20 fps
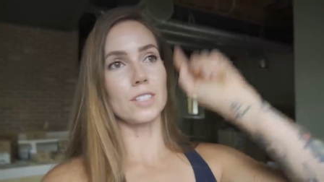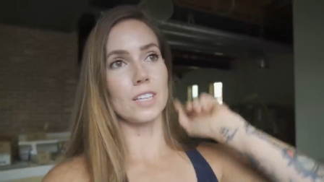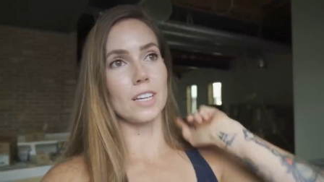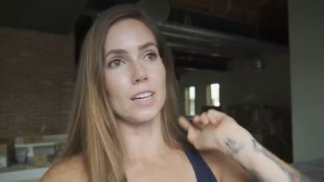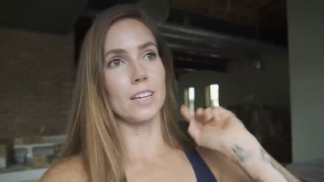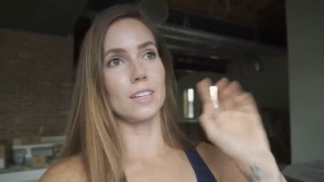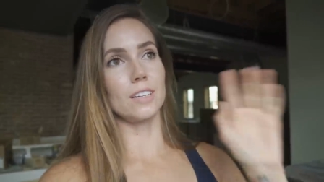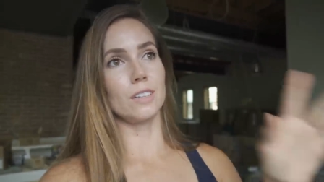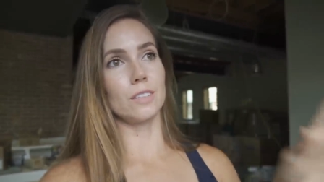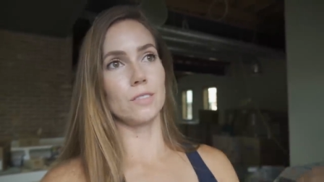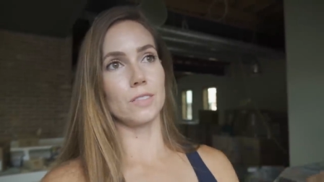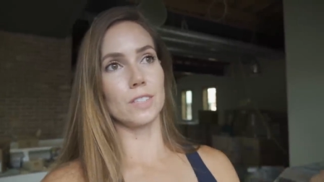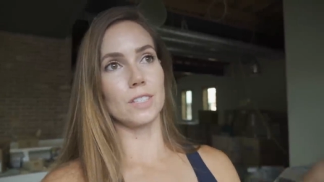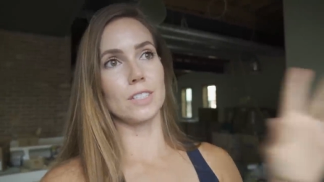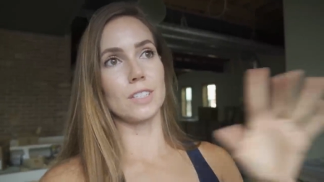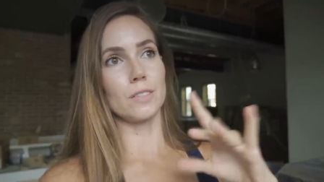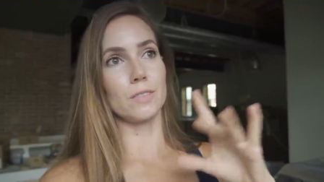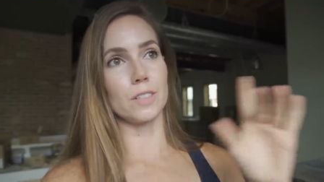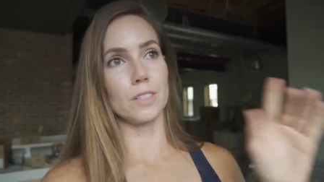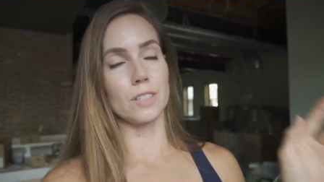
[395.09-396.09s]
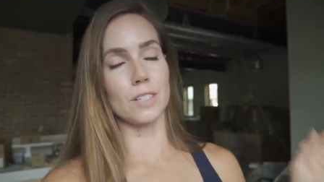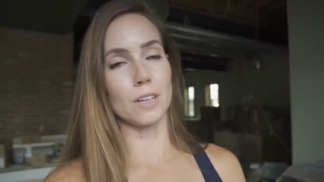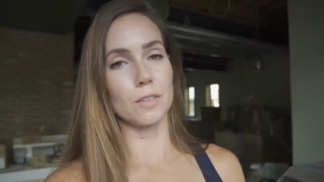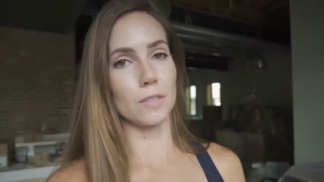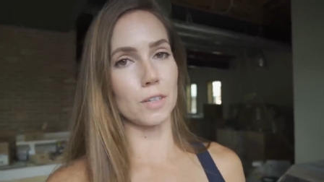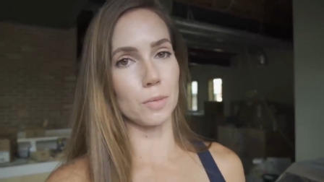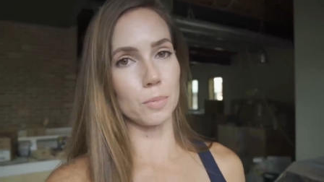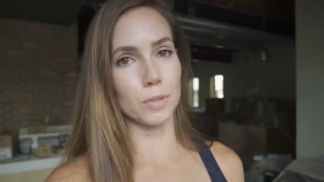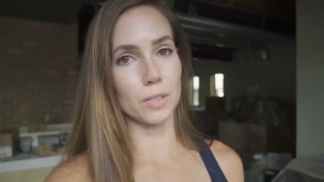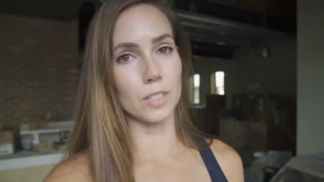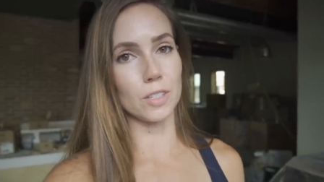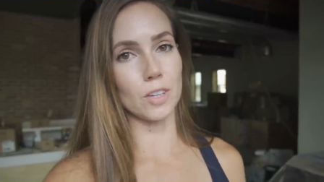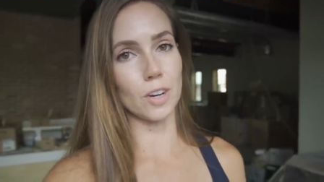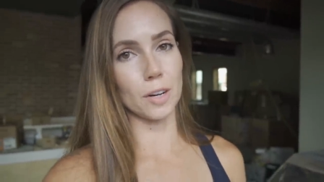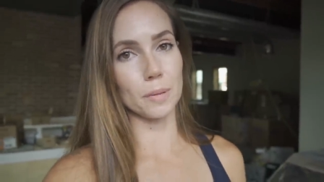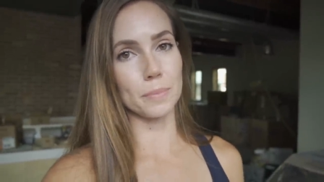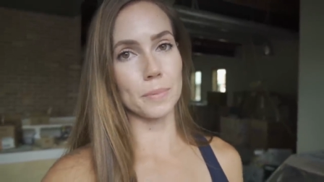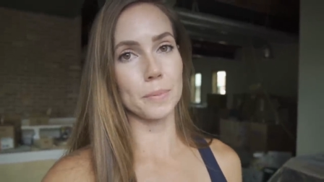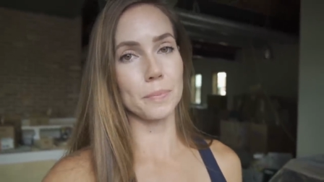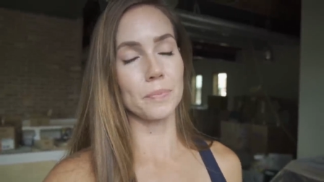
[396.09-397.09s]
side of the stuff that's covered up with the
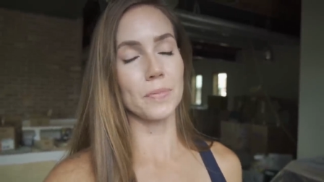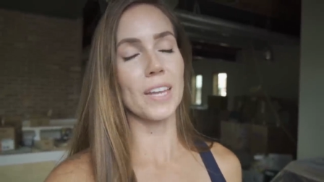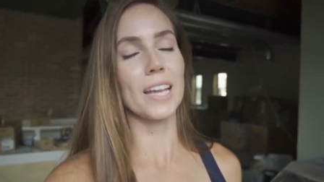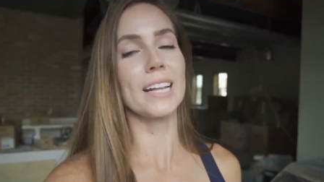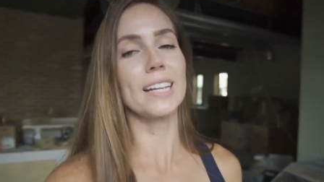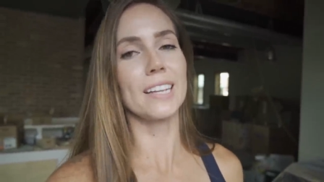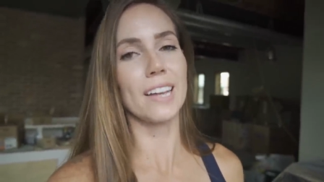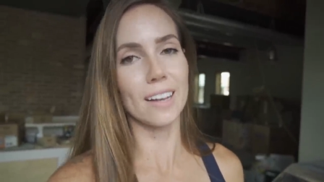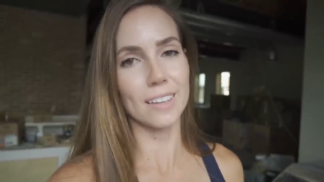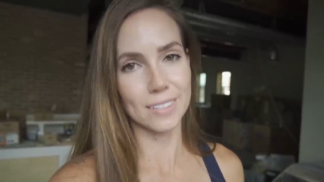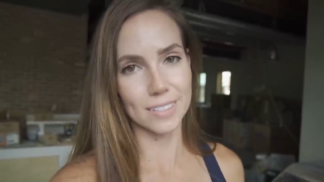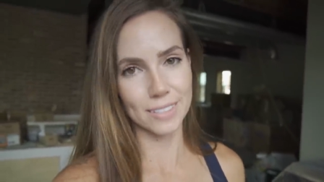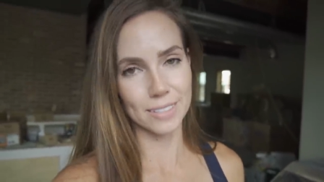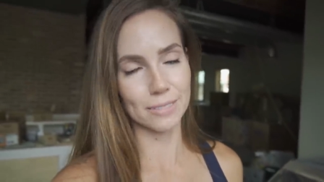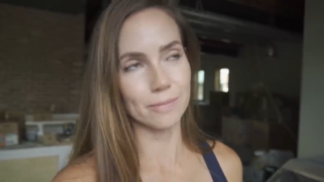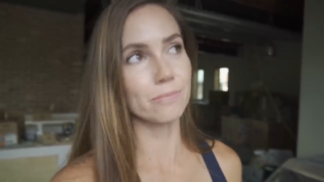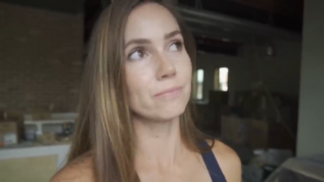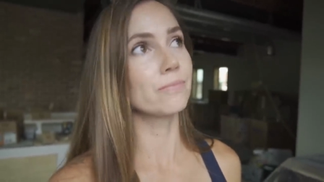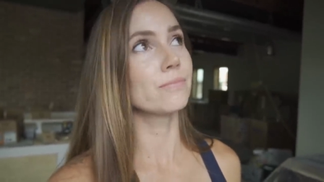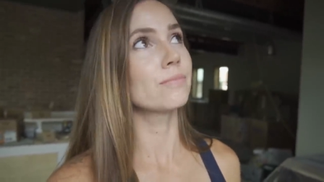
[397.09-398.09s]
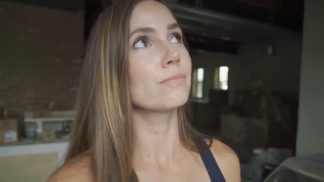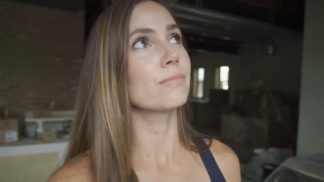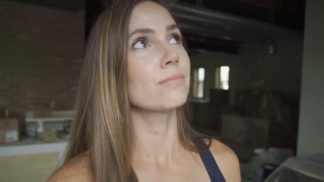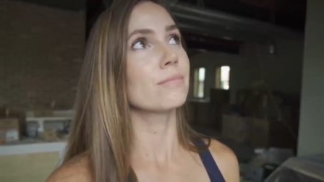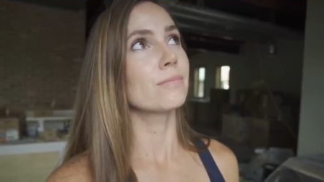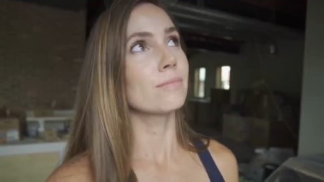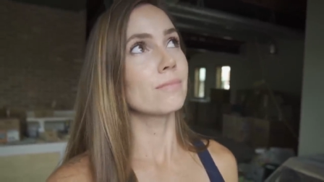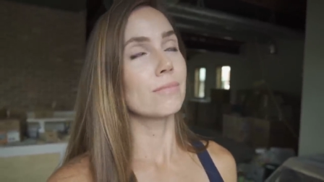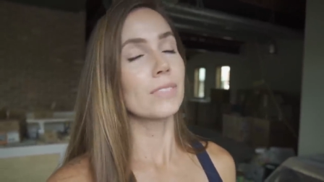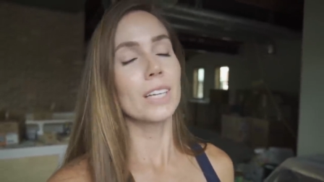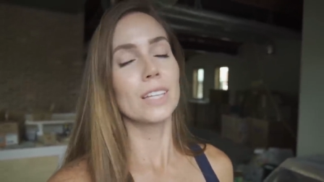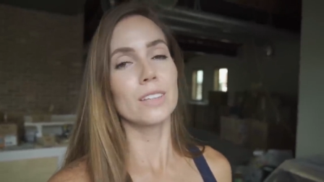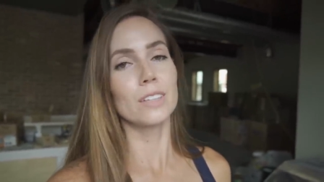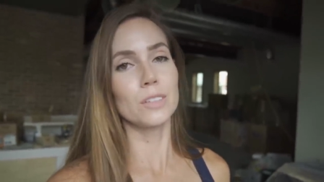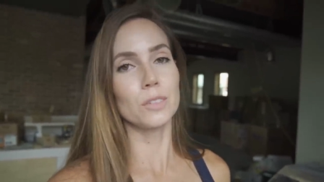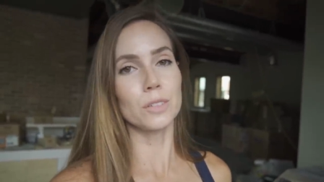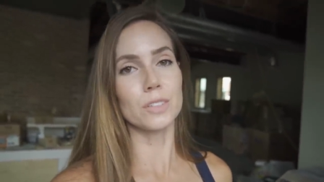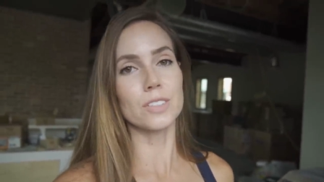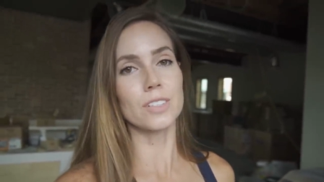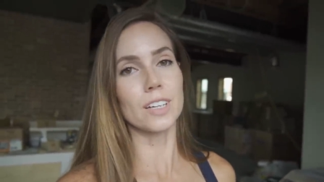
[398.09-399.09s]
tarp. And yes, the
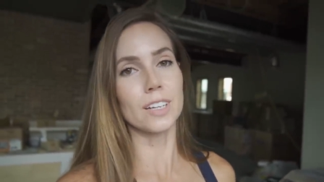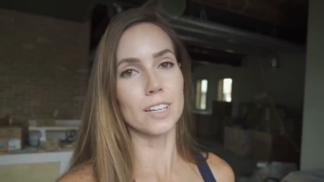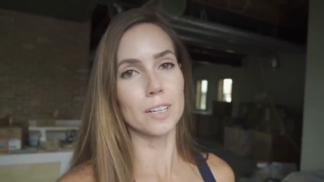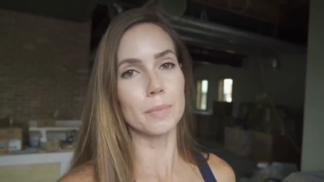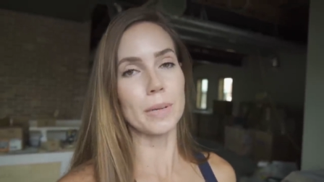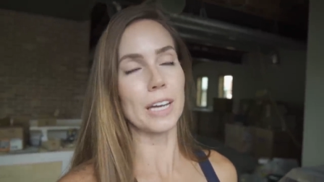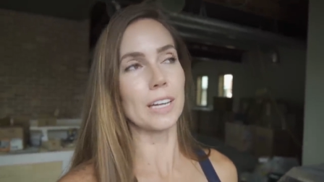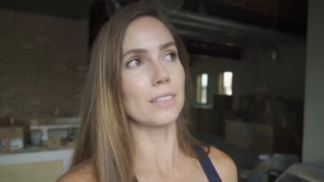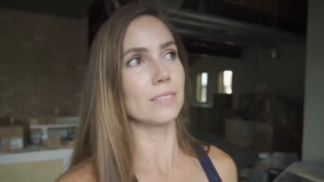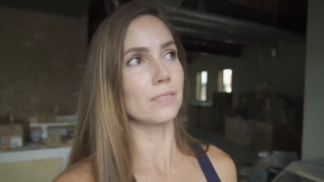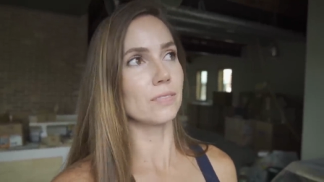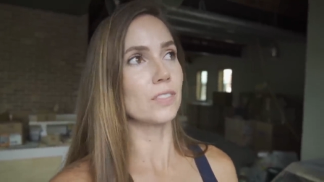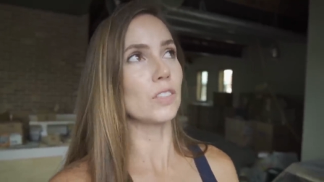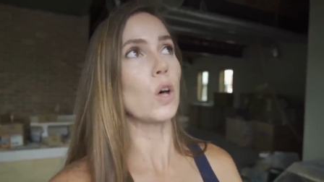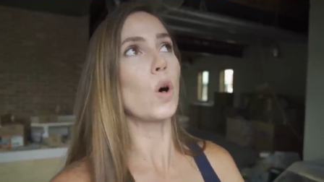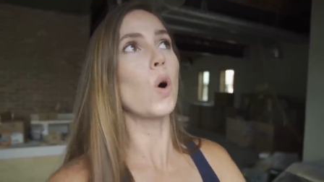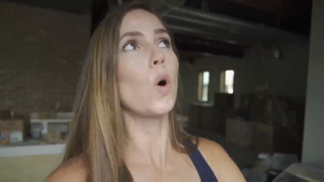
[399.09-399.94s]
door is going to come out. The